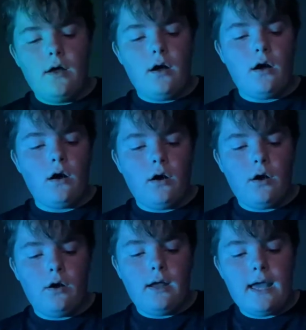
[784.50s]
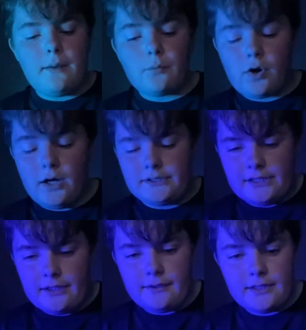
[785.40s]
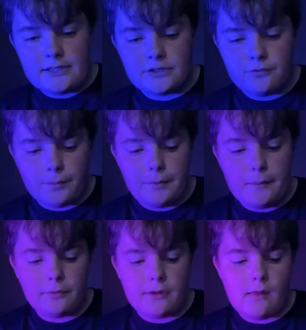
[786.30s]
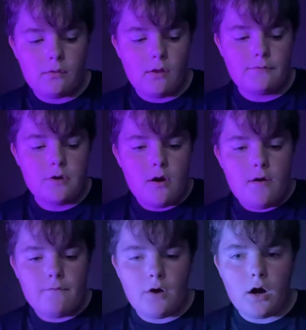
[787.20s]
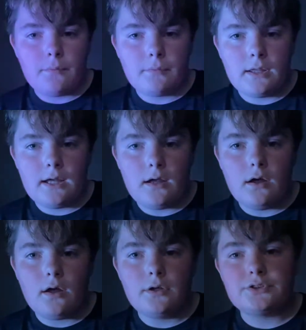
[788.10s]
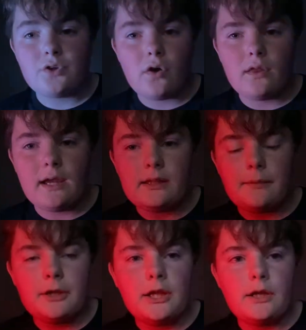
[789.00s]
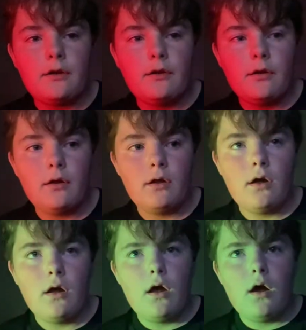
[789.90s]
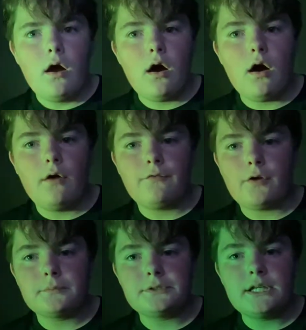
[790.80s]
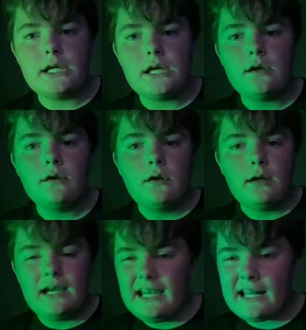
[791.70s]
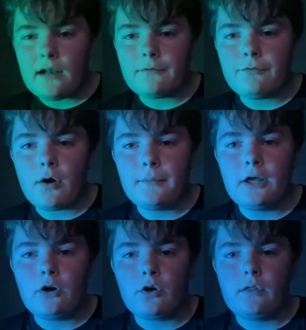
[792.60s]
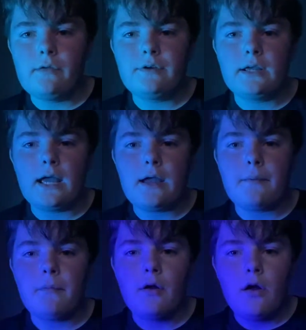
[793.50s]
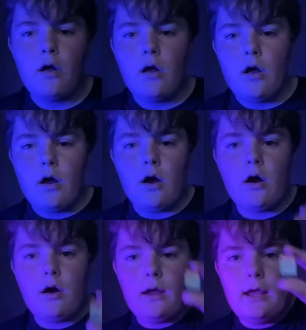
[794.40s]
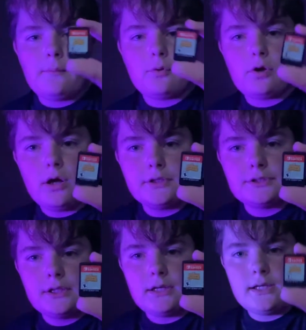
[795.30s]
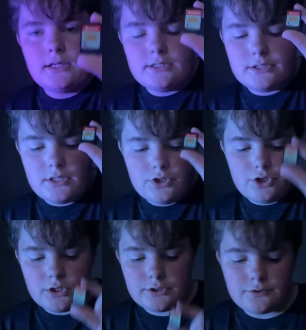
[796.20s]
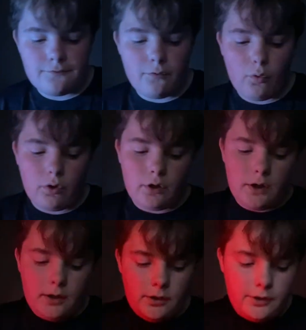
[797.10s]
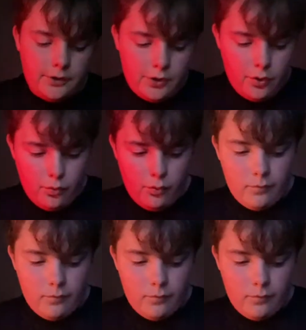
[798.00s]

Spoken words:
Animal Crossing. This is for people that love farmland, Starland, Farm City, any kind of farming or living game. Animal Crossing is just for you.